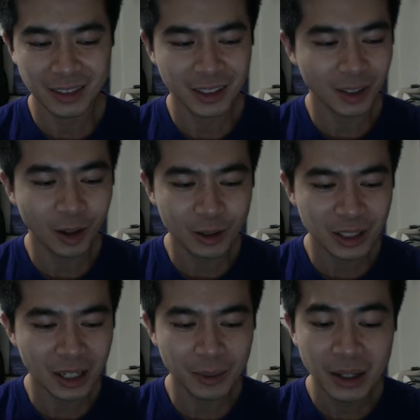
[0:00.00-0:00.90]
just the whole
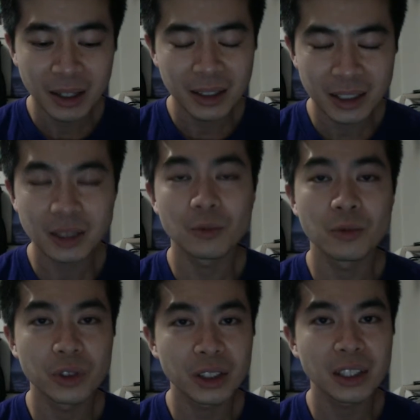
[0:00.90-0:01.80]
time. There's
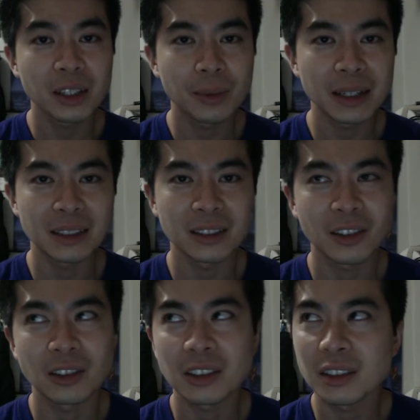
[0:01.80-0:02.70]
some really amazing
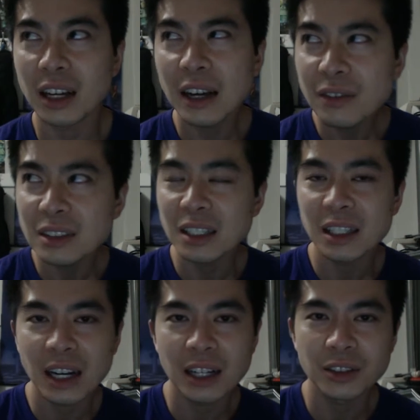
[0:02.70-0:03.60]
songs because I haven't
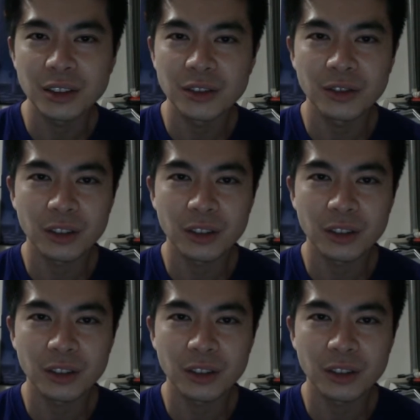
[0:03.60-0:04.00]
seen the cartoon